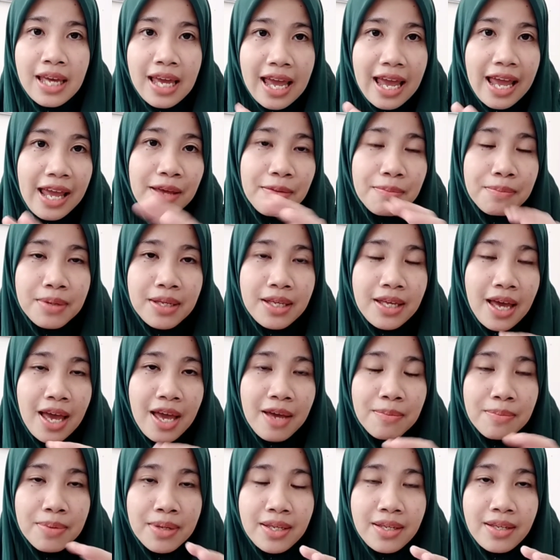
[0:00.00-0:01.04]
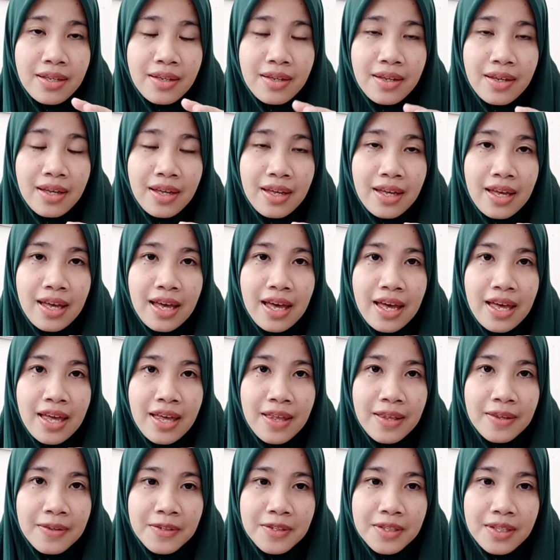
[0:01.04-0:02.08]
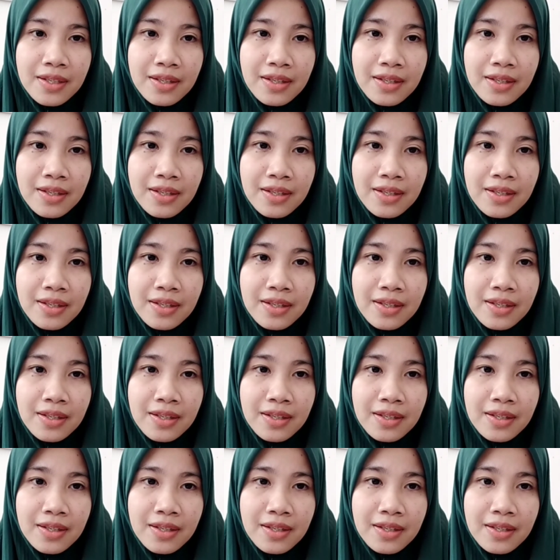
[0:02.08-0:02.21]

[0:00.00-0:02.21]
AB, and